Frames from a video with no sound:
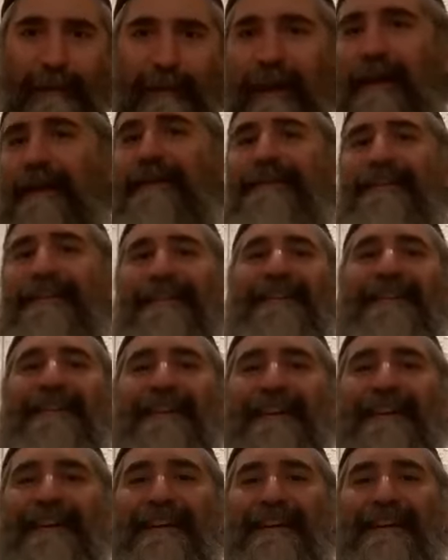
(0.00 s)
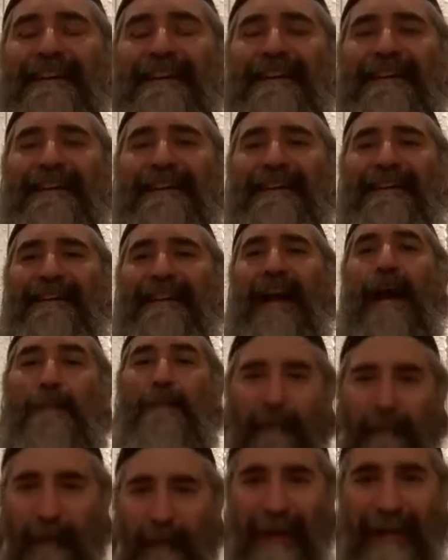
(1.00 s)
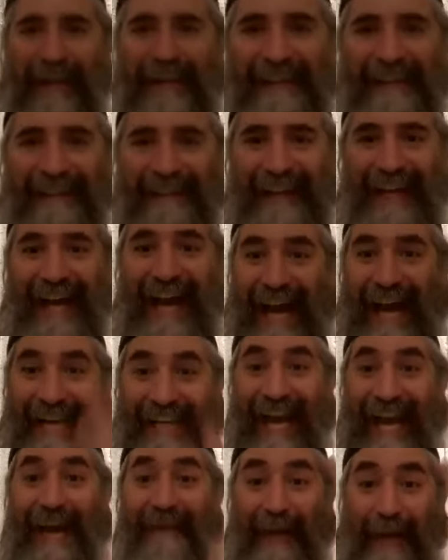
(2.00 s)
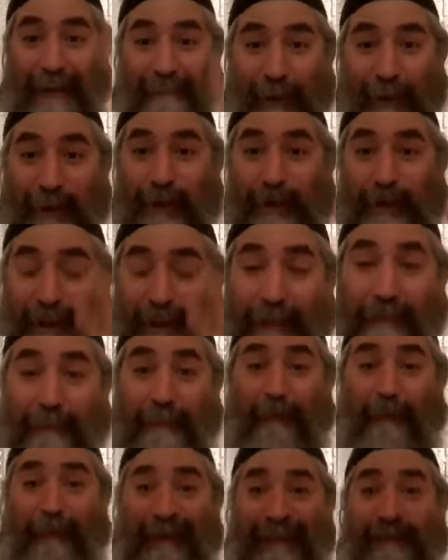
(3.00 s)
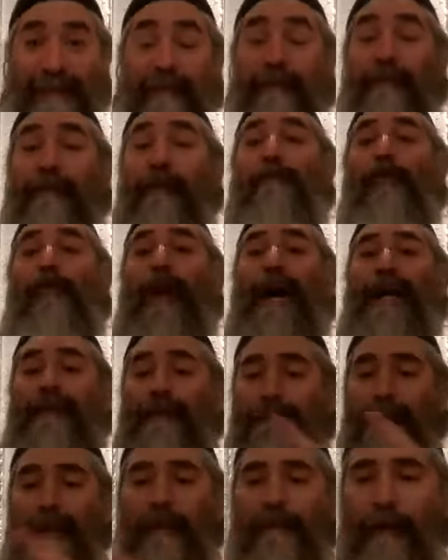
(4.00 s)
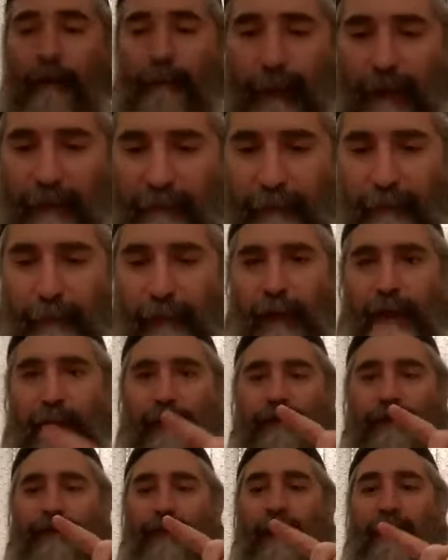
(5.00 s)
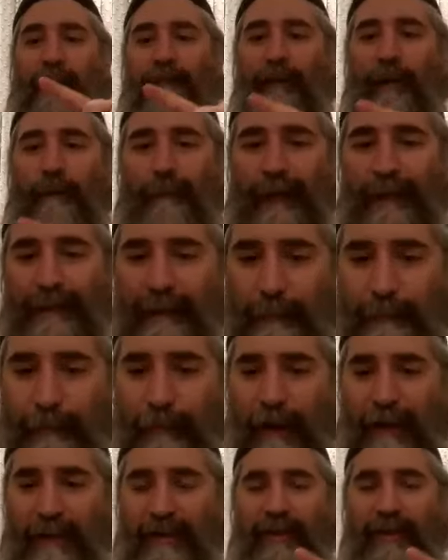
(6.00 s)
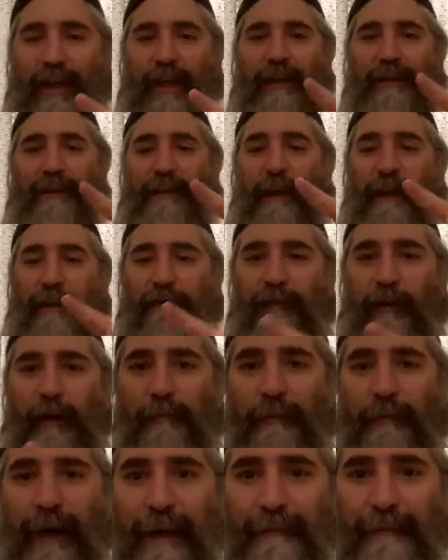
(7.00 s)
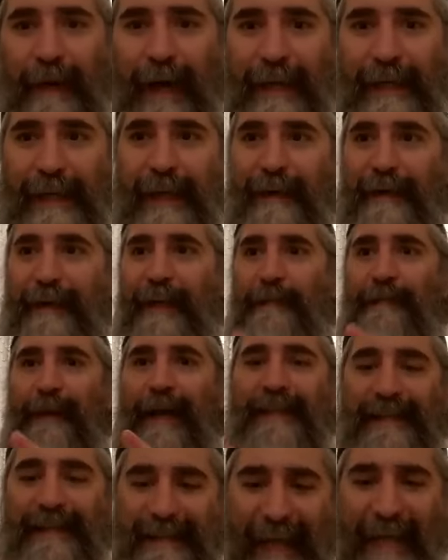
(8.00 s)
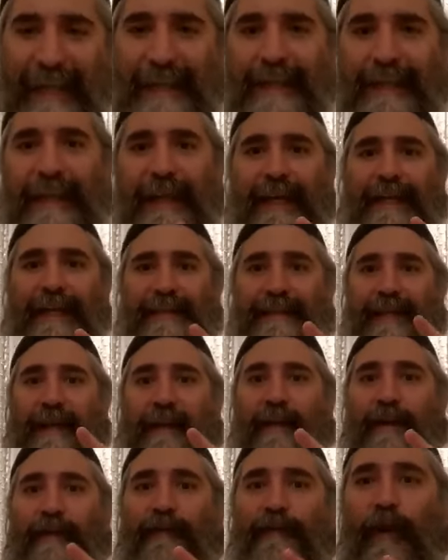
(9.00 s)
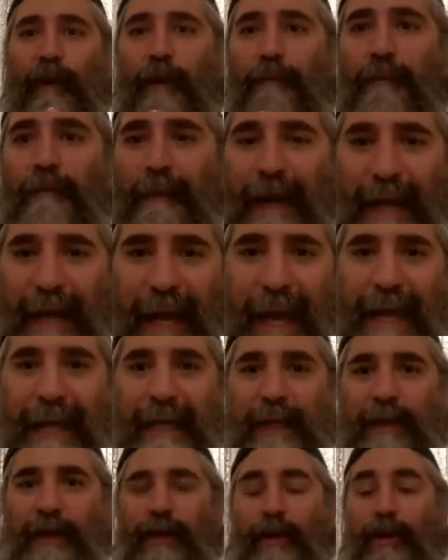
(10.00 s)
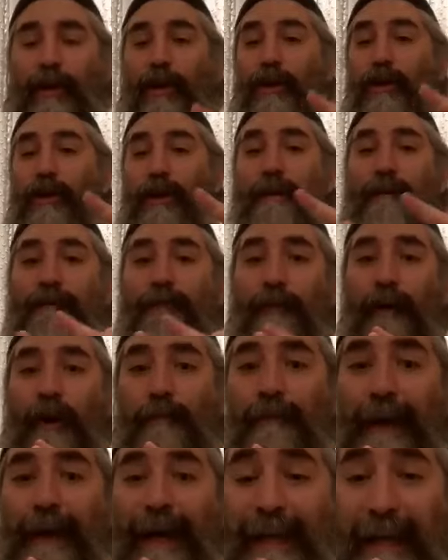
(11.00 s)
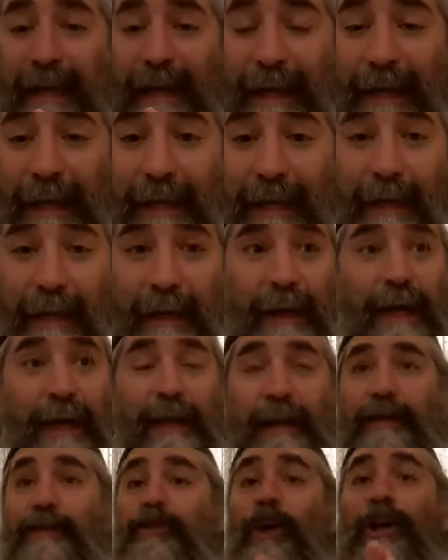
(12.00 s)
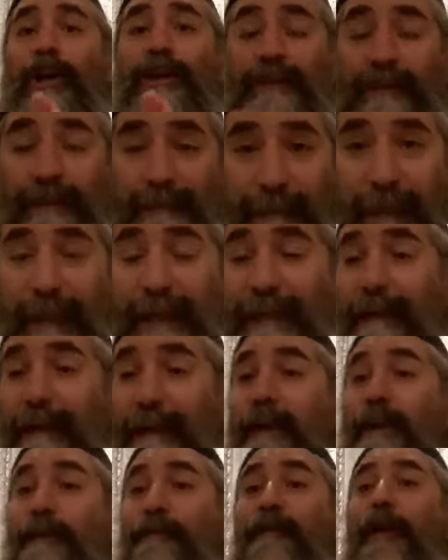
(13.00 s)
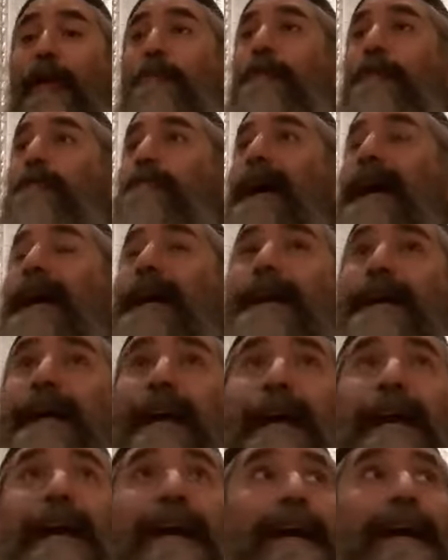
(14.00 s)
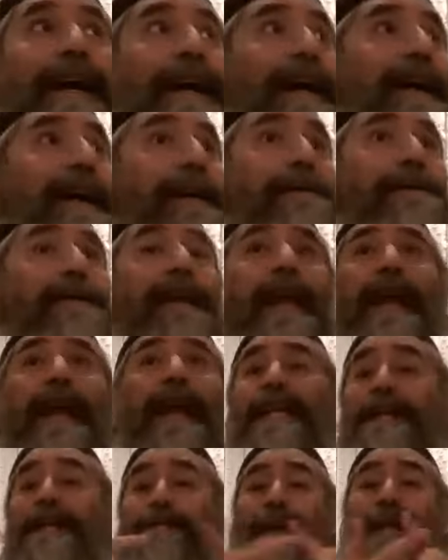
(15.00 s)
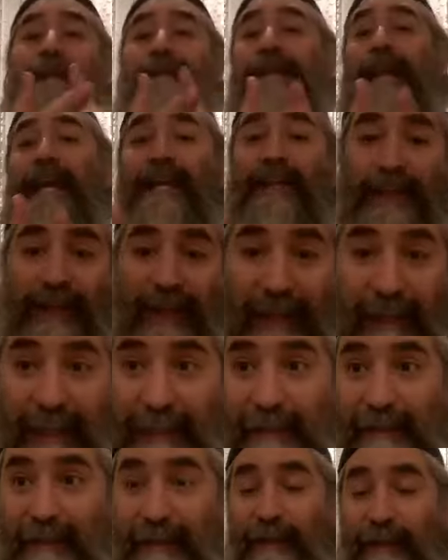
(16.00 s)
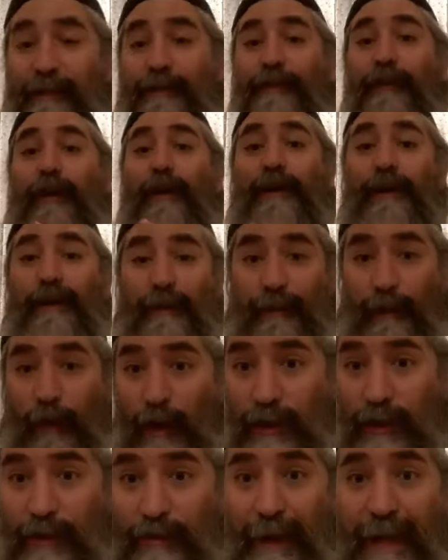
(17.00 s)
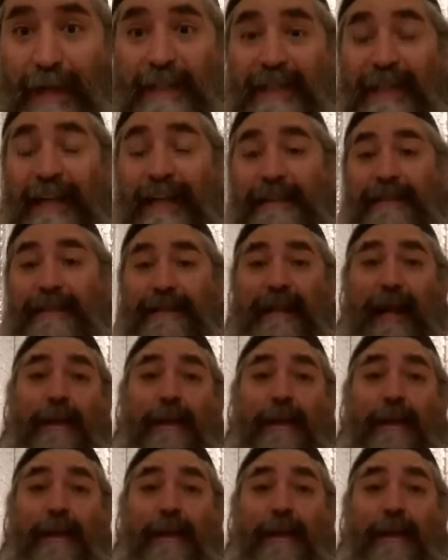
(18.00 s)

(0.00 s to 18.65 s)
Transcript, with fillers: Ah. I'm free. I am emotionally free from what? From my fears, from my depression, from my, my sadness, from my anger, from my uh, exhaustion, from my uh, expectations, frustrations.